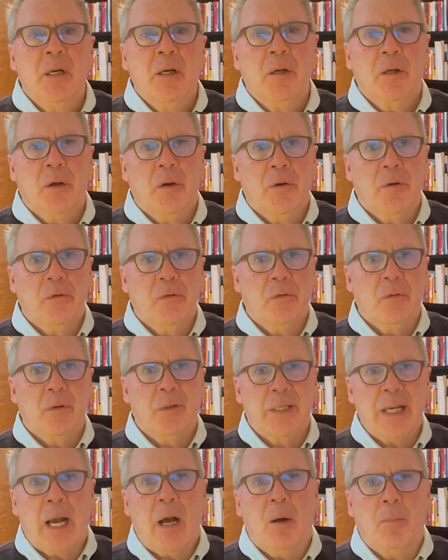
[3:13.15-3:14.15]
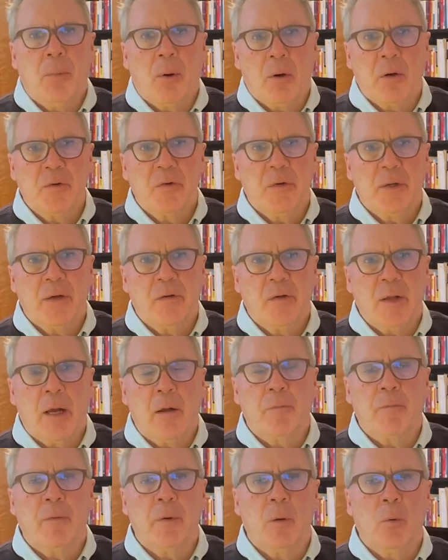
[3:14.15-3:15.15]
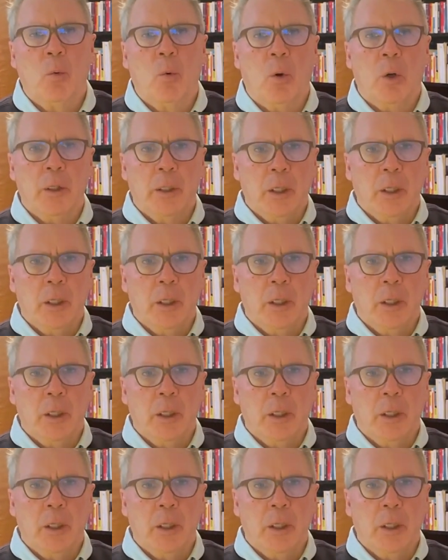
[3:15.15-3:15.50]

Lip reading: because a towel bar sticks out from the wall.